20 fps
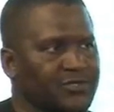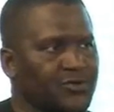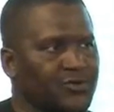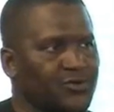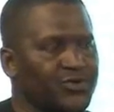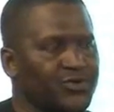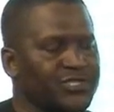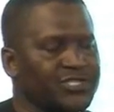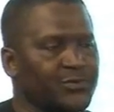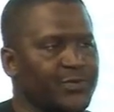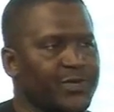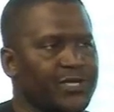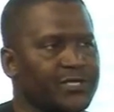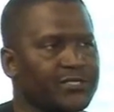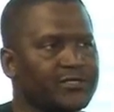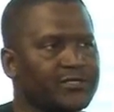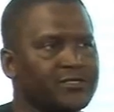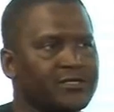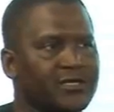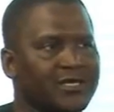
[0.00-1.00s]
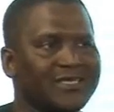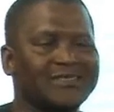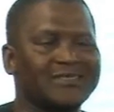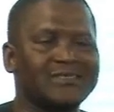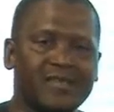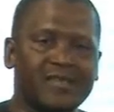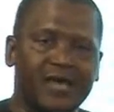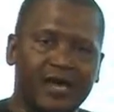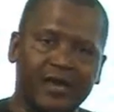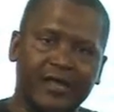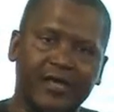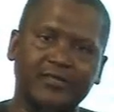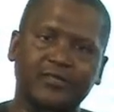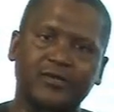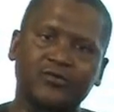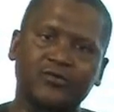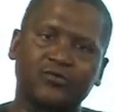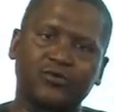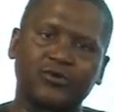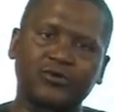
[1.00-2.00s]
So which means it's
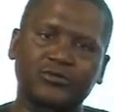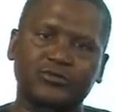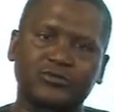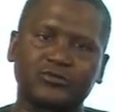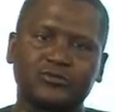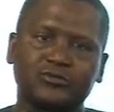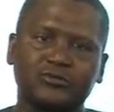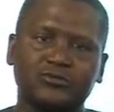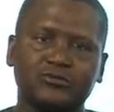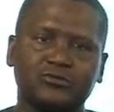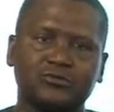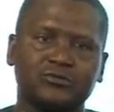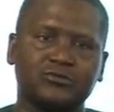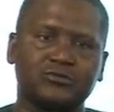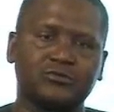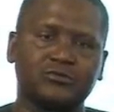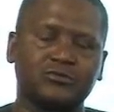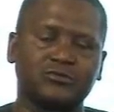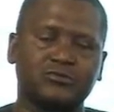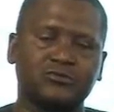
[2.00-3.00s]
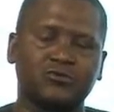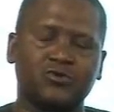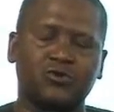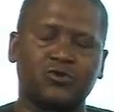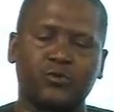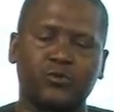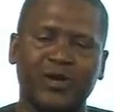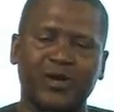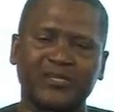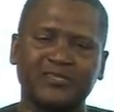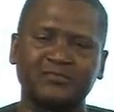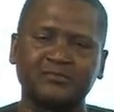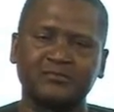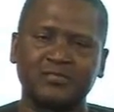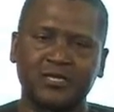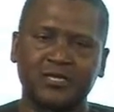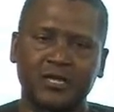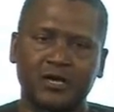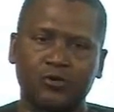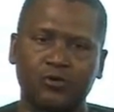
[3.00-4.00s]
nearer than going to
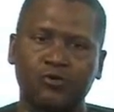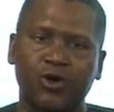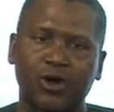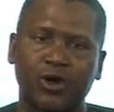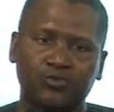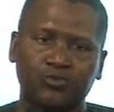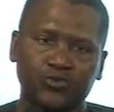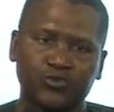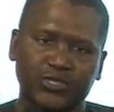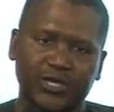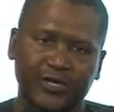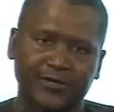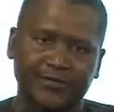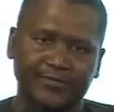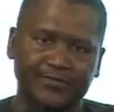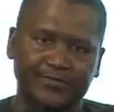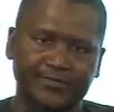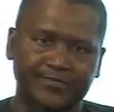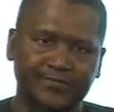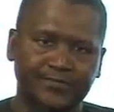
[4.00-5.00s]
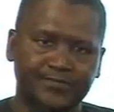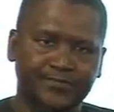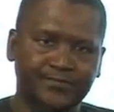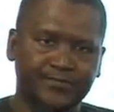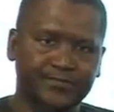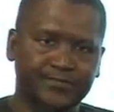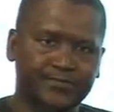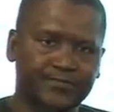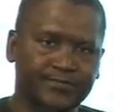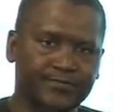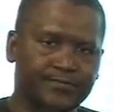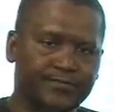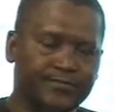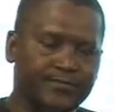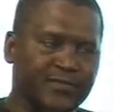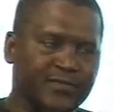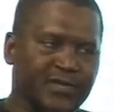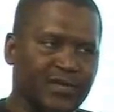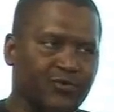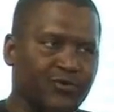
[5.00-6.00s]
Obajana or Abuja.
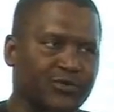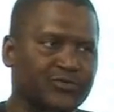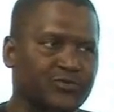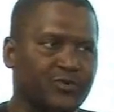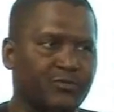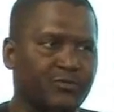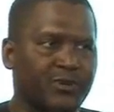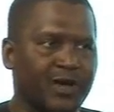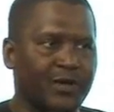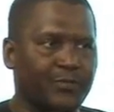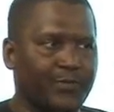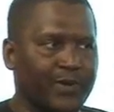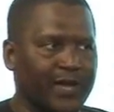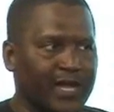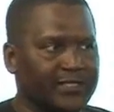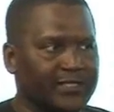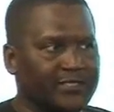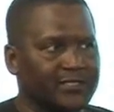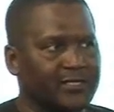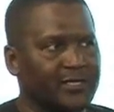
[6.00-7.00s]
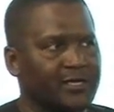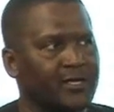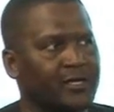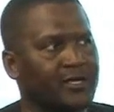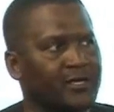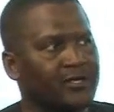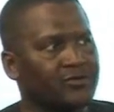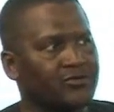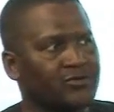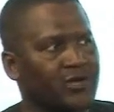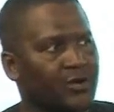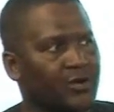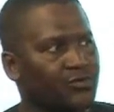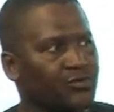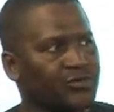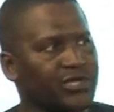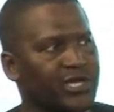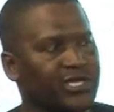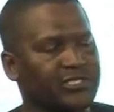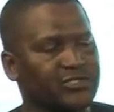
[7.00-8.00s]
Because from my plant to
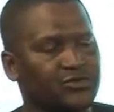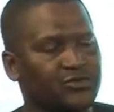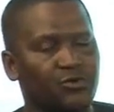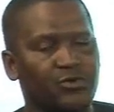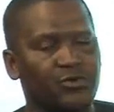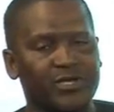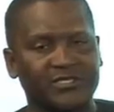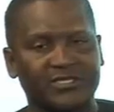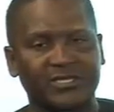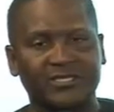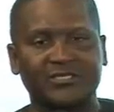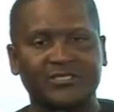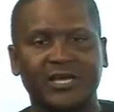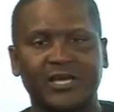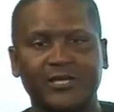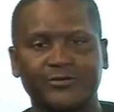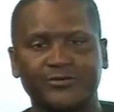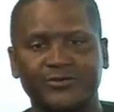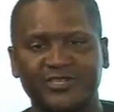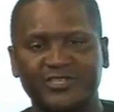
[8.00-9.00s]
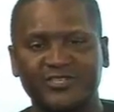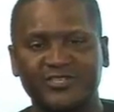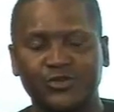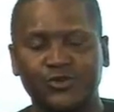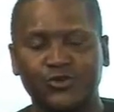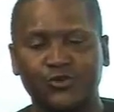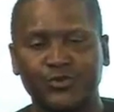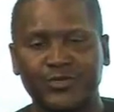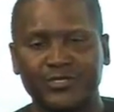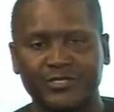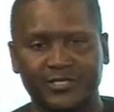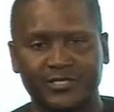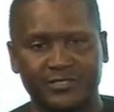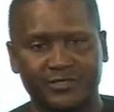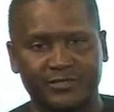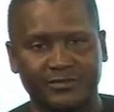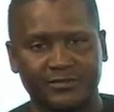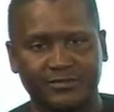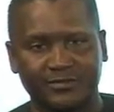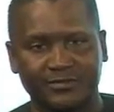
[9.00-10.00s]
Abuja is over 600 kilometers.
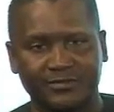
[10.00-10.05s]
